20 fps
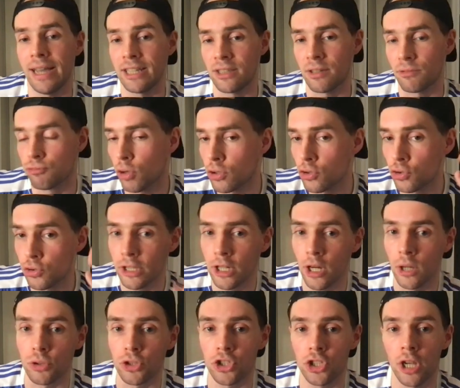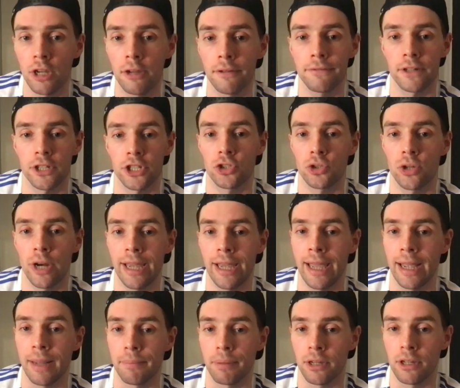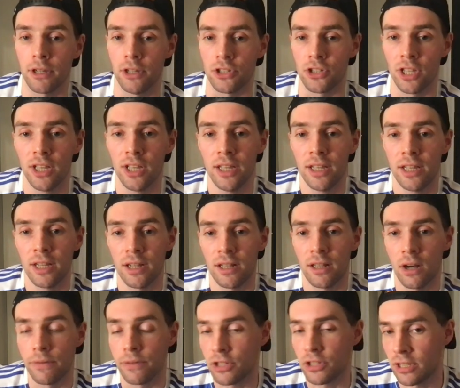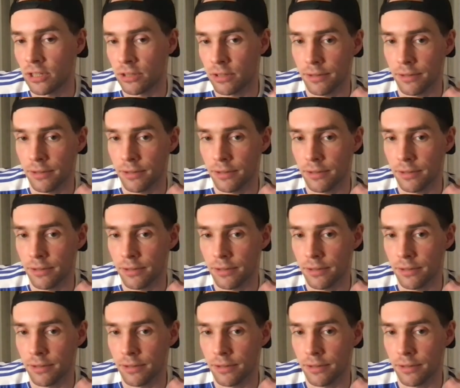Rodri goal is so frustrating because obviously the